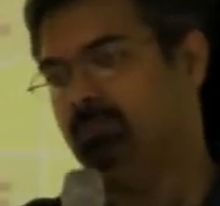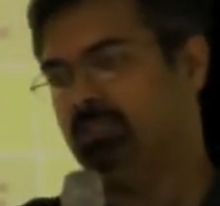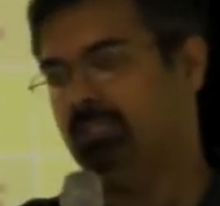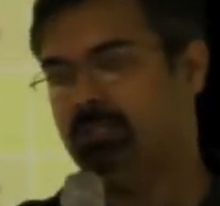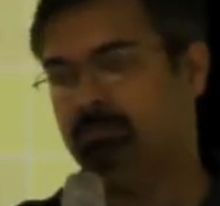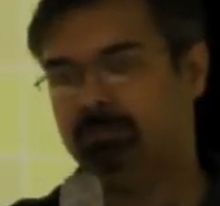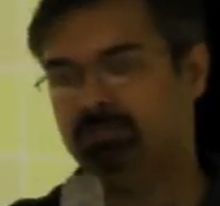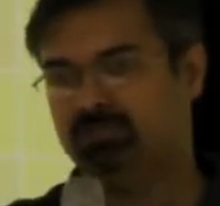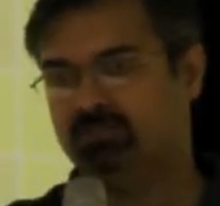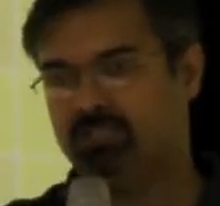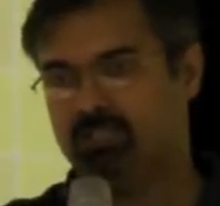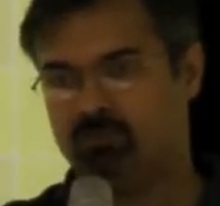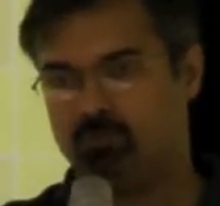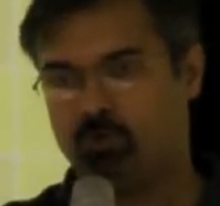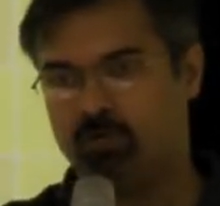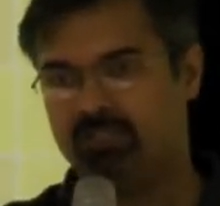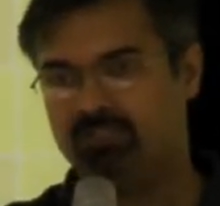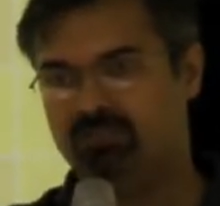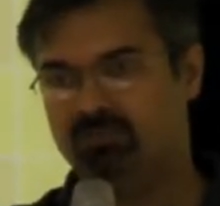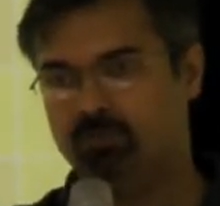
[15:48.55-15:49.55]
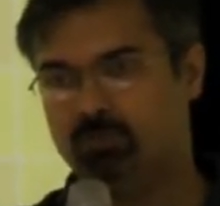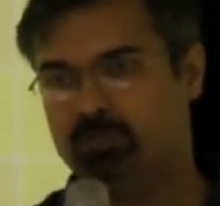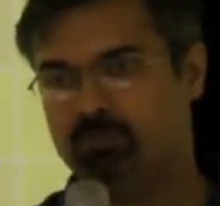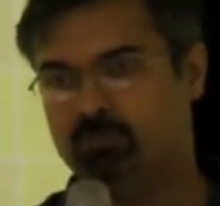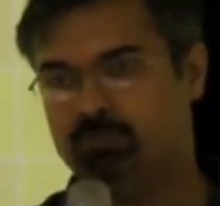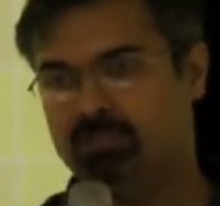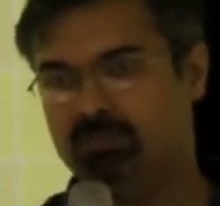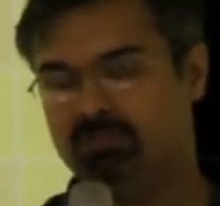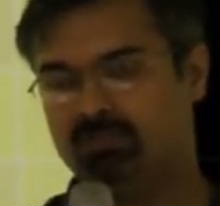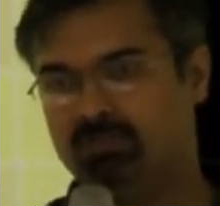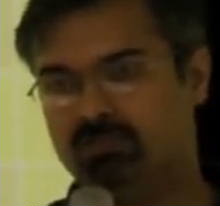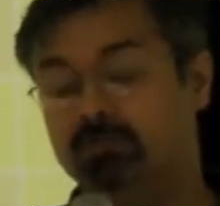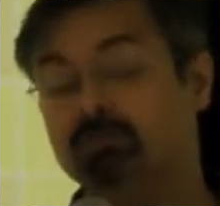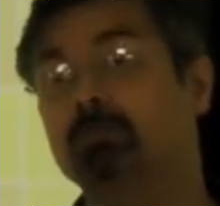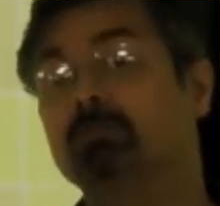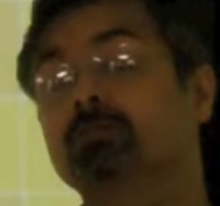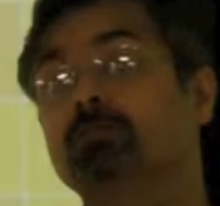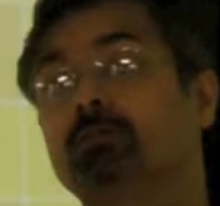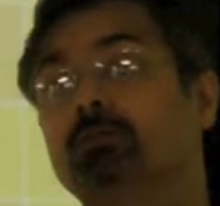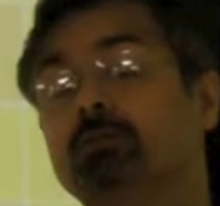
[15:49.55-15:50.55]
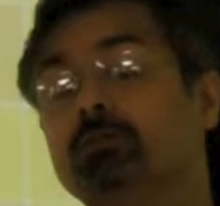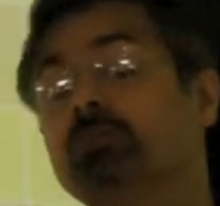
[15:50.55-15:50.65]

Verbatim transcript: three percentage points, so which means